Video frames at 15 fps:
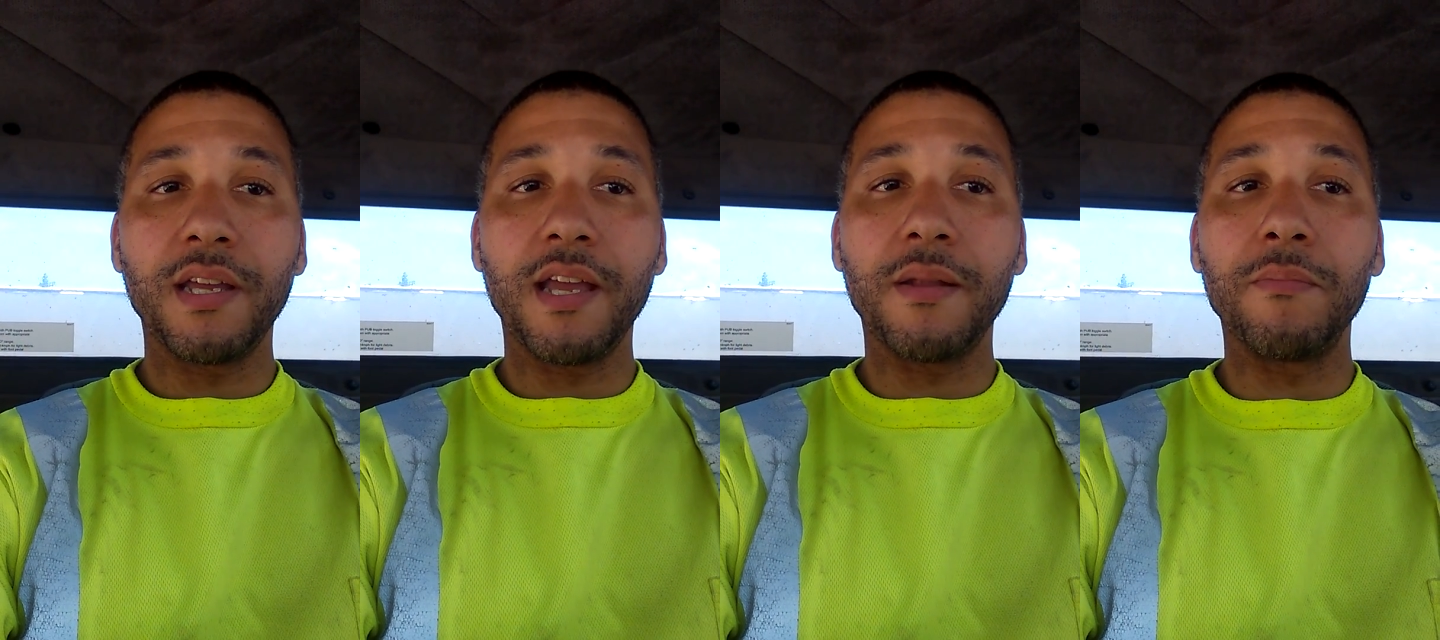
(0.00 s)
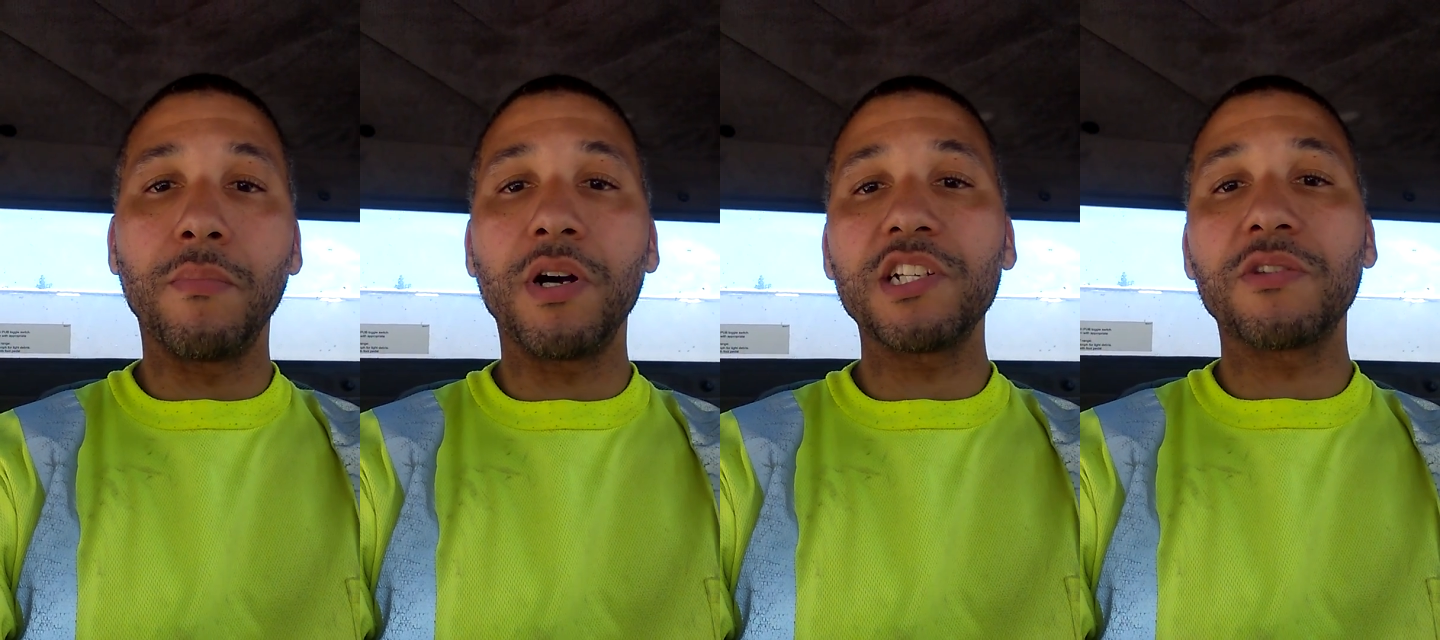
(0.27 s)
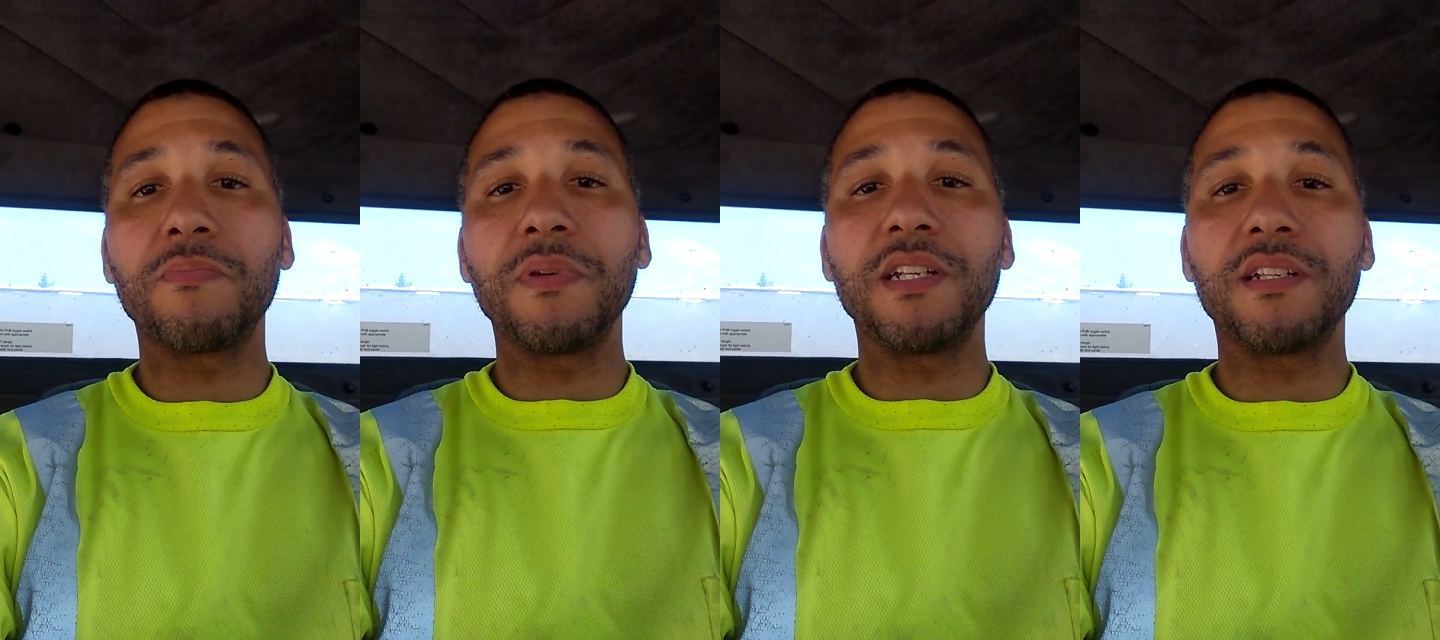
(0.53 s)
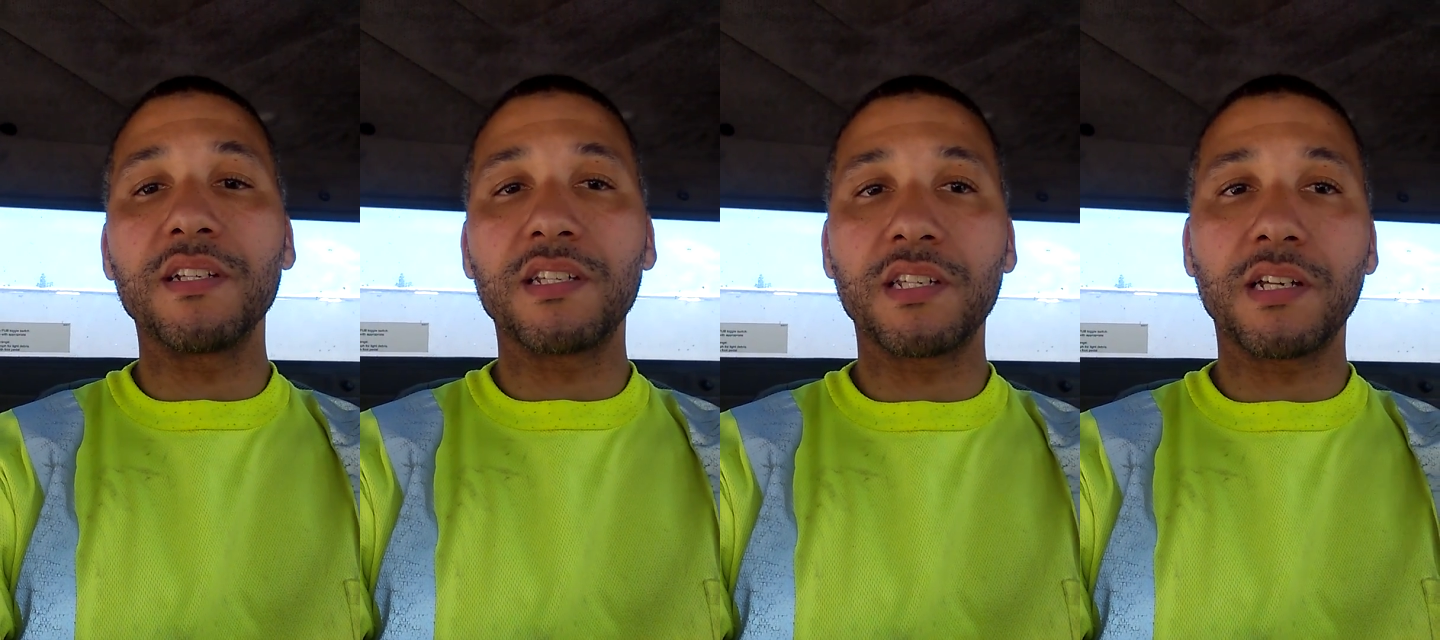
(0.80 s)
and must be
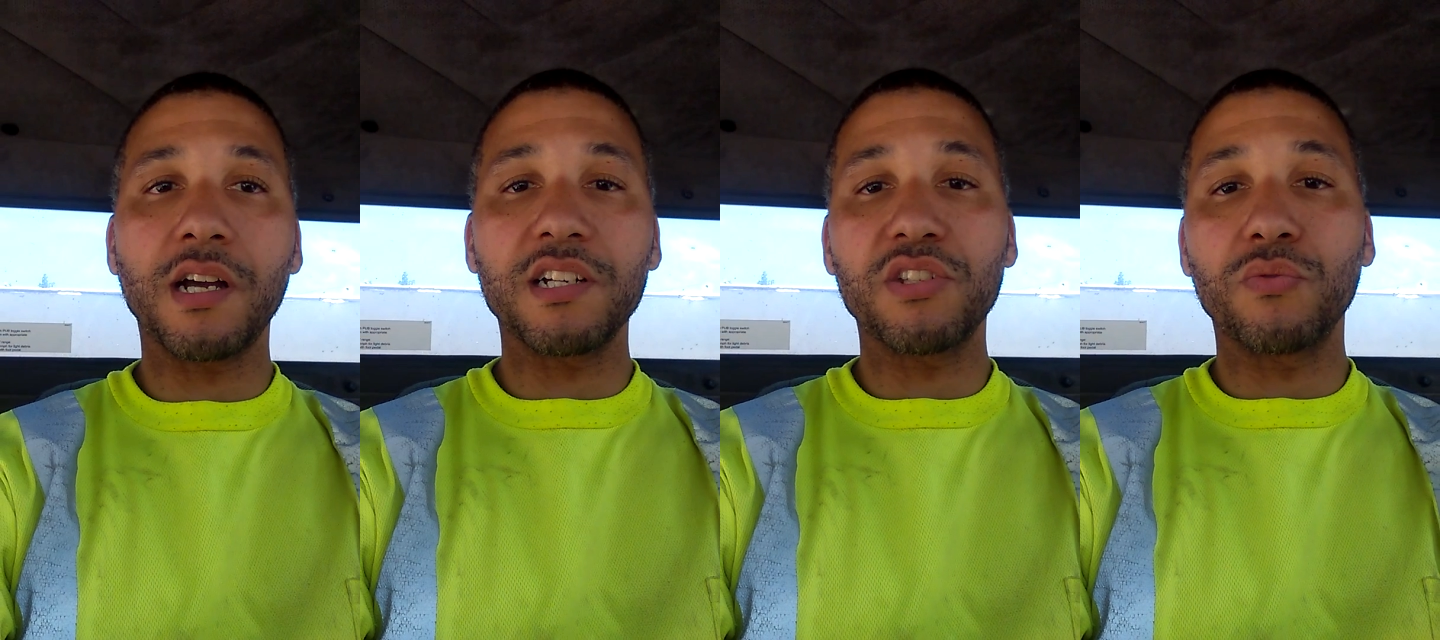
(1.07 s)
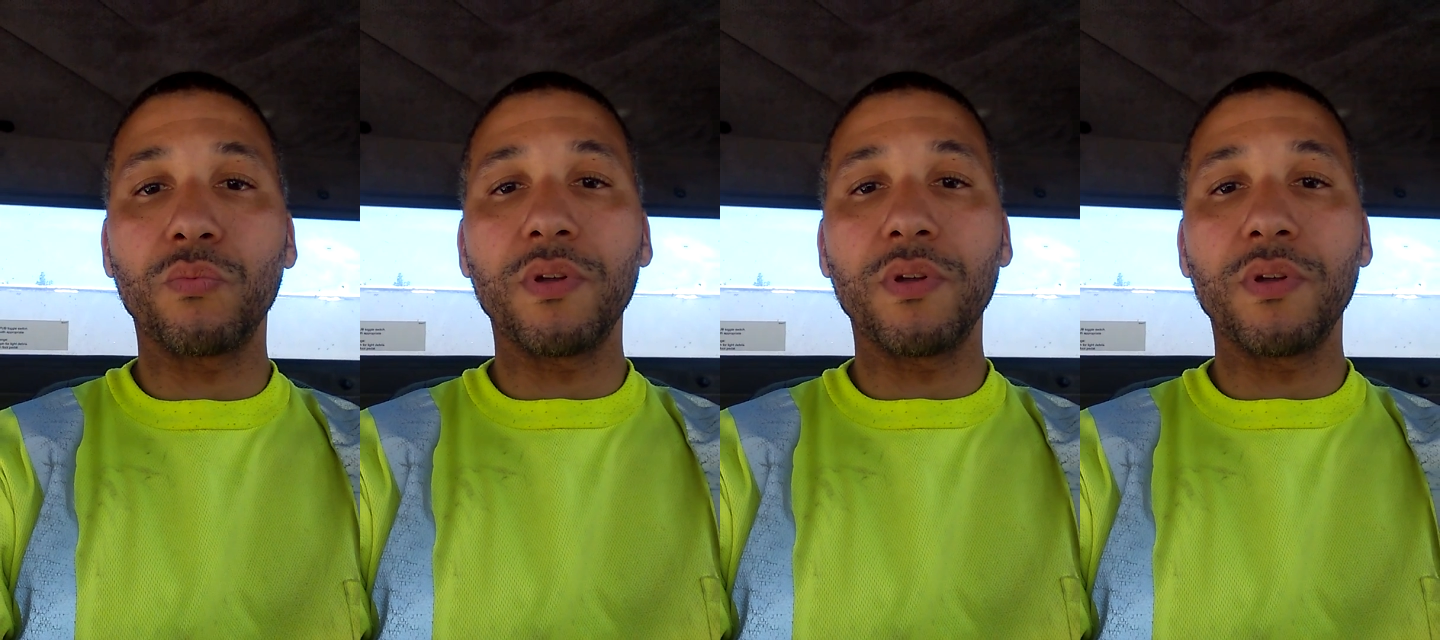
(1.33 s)
discussed